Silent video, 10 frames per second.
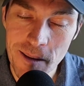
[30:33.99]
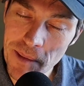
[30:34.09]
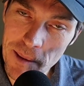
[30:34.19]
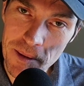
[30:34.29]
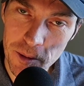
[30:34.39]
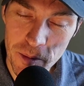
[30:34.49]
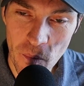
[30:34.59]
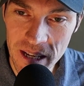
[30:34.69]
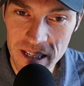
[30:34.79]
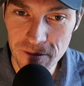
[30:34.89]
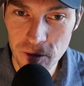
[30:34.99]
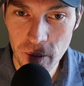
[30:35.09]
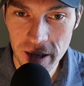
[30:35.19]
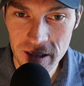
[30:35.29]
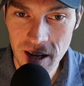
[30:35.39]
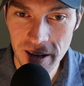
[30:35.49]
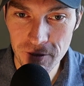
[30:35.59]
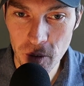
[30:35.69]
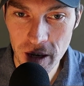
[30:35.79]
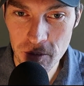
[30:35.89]
maybe a little bit west if you want
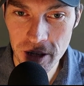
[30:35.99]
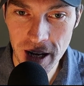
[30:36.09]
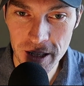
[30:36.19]
to bring